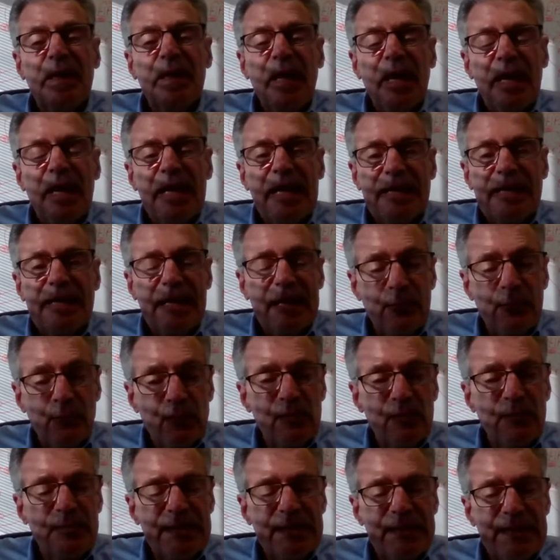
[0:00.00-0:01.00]
And I will
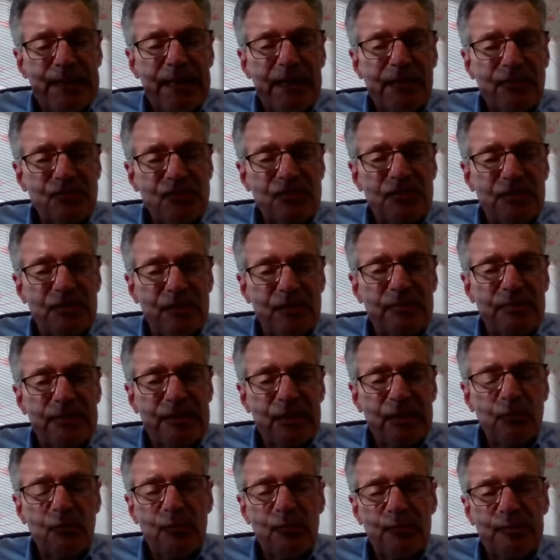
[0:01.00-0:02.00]
be announcing them, and they
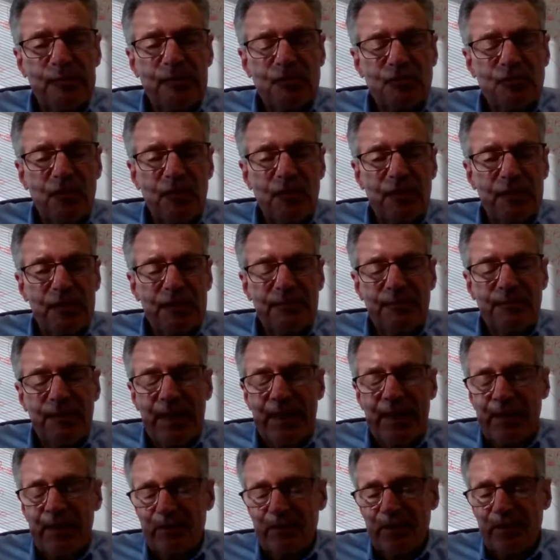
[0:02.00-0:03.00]
will be talking
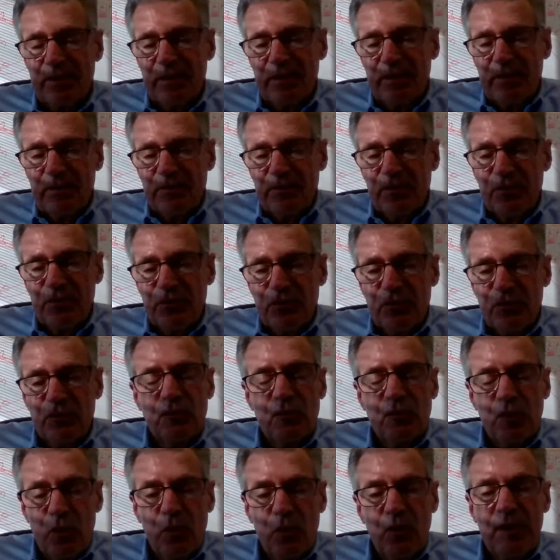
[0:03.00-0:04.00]
about the new
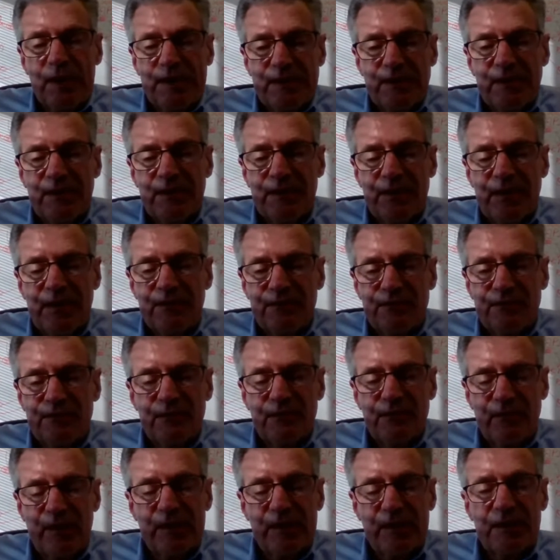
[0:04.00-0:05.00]
coin that they've
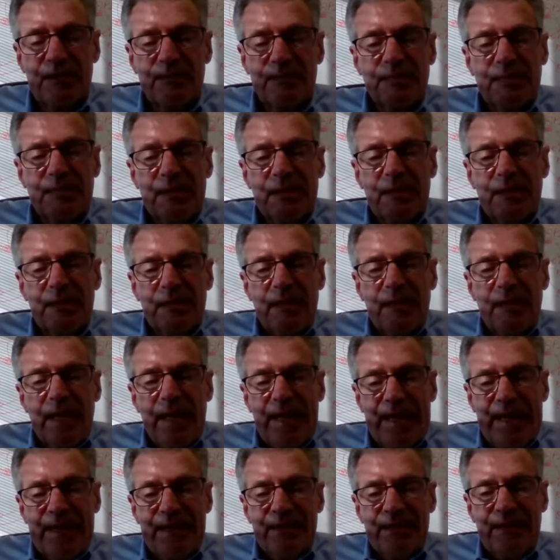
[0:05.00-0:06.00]
developed
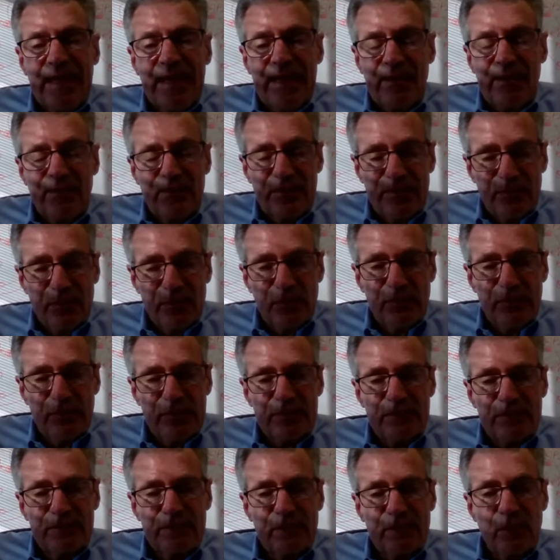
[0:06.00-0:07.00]
and how they're moving it
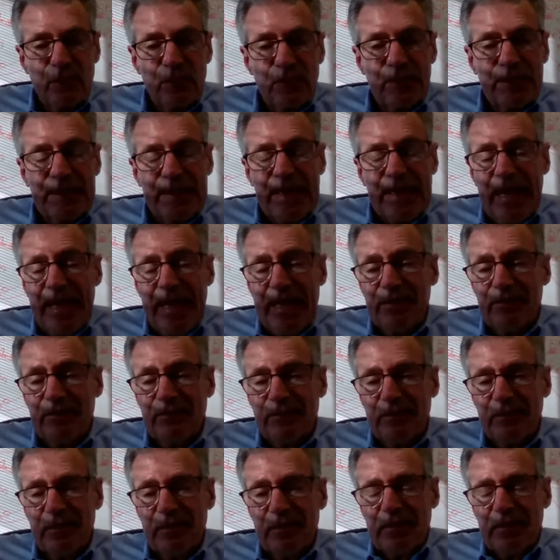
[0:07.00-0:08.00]
forward. And
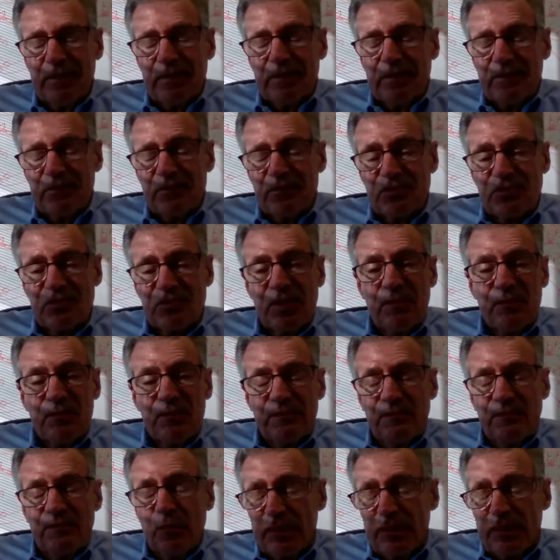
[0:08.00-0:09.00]
the
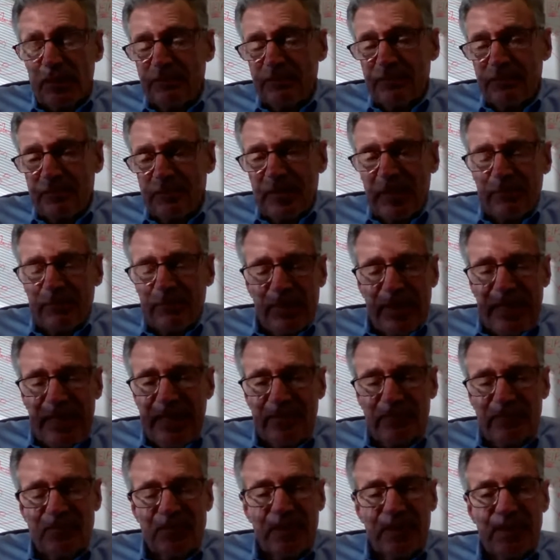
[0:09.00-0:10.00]
somewhat, I can't
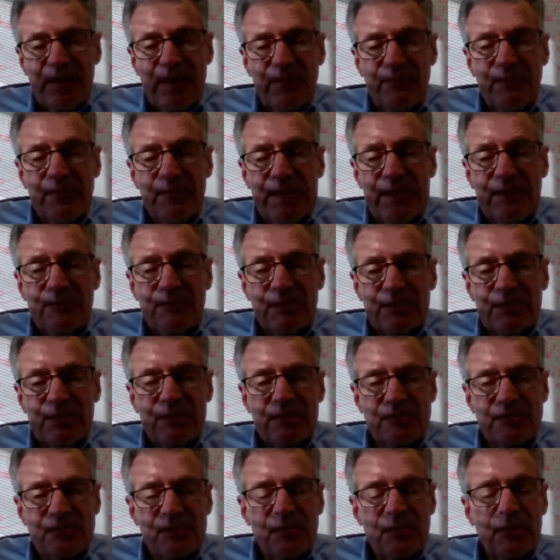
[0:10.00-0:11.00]
tell you how many, but the
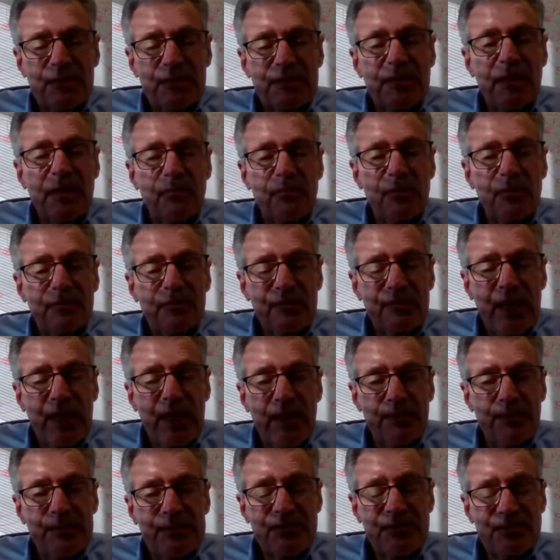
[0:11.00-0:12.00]
somewhat number of
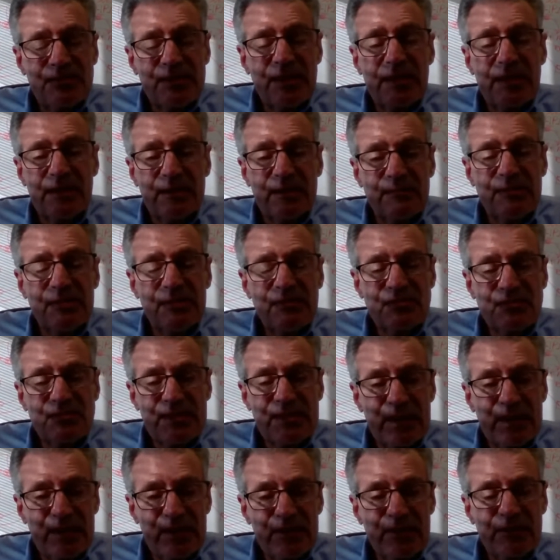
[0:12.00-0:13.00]
companies they're going to be
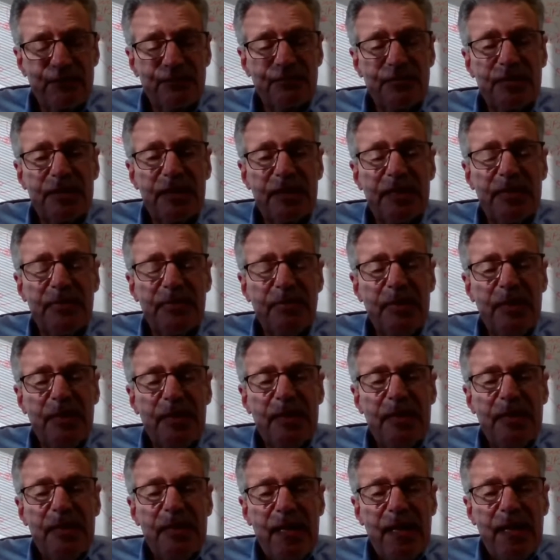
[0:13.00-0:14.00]
selling it for them
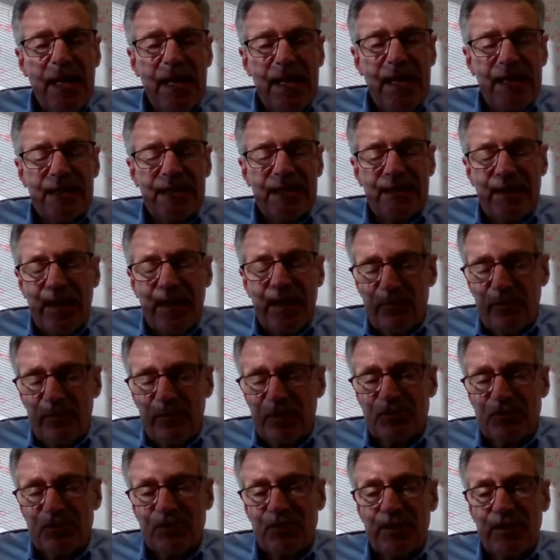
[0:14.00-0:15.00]
and how
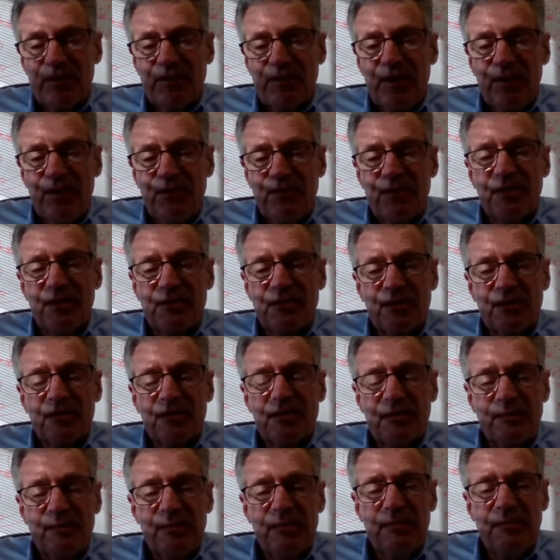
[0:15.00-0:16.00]
much they think they're going to
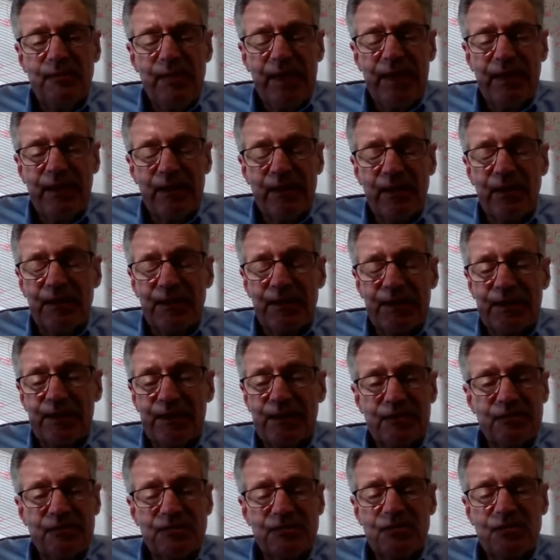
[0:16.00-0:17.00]
be making on it.
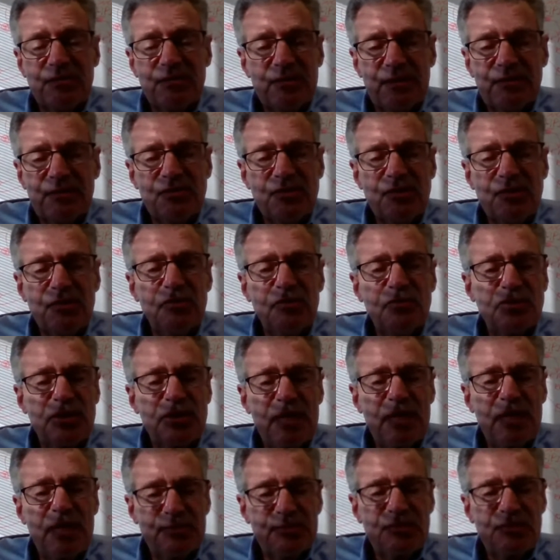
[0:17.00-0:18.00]
It's a huge
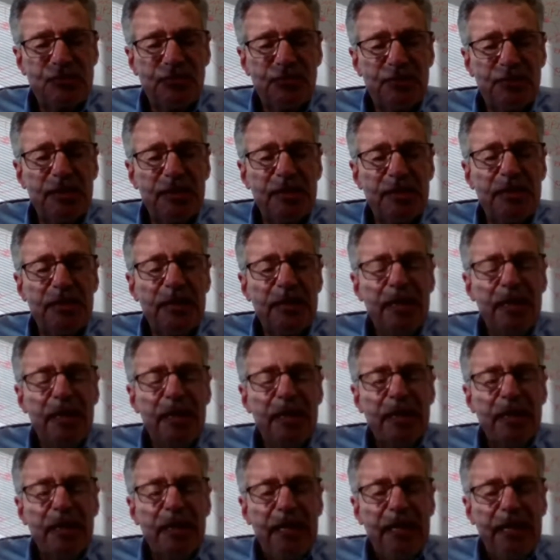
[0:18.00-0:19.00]
opportunity.
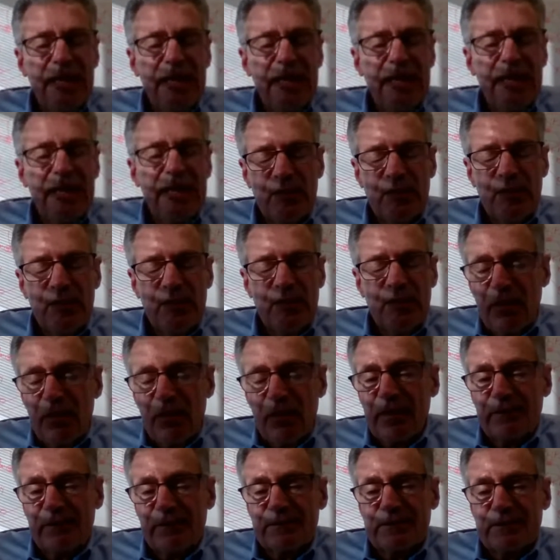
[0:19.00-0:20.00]
And we
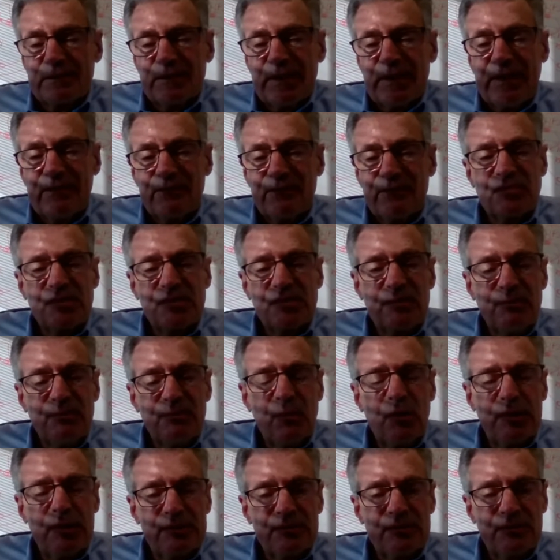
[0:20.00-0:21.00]
are obviously
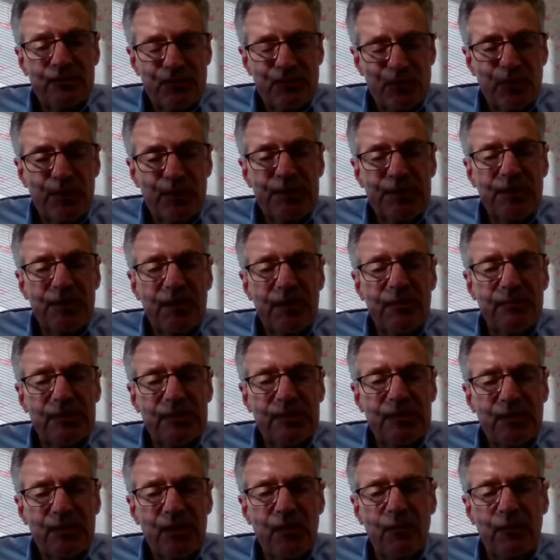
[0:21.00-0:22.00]
partners with them
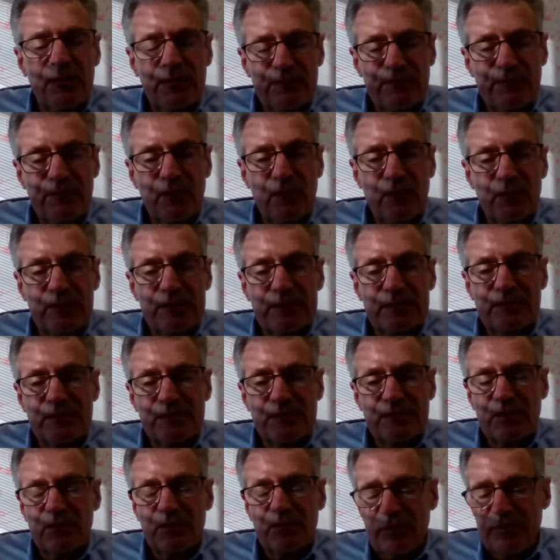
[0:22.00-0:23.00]
in going forward.
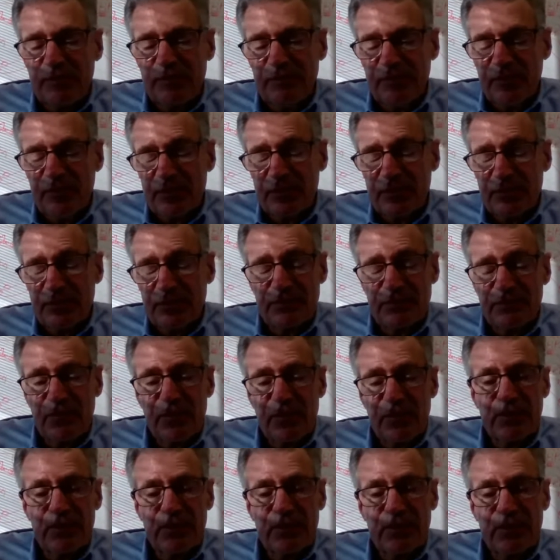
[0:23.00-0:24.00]
So we feel it's
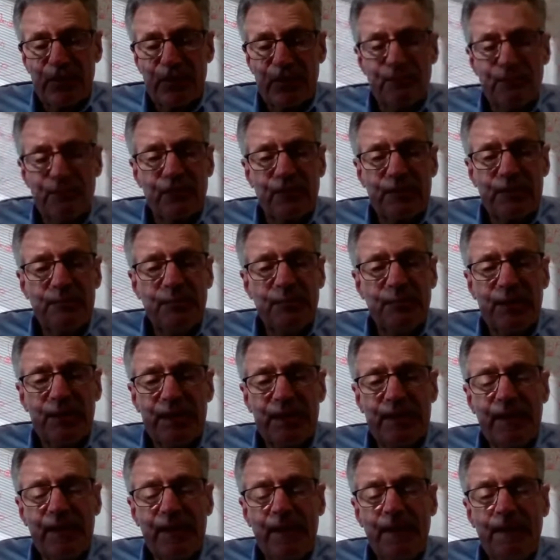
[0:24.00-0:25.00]
very good, very big.